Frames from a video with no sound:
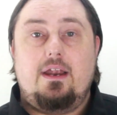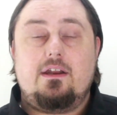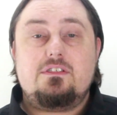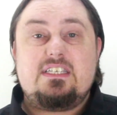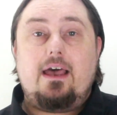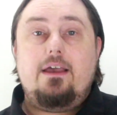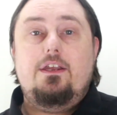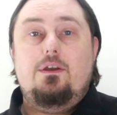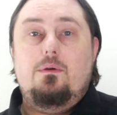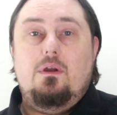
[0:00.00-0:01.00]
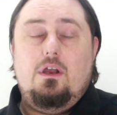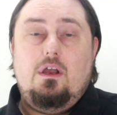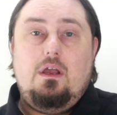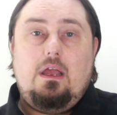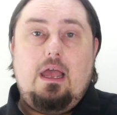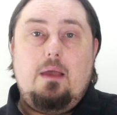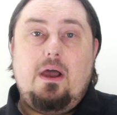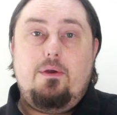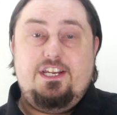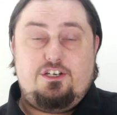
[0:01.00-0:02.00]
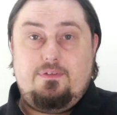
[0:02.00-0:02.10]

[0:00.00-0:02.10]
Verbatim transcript: and I'll tell you about each of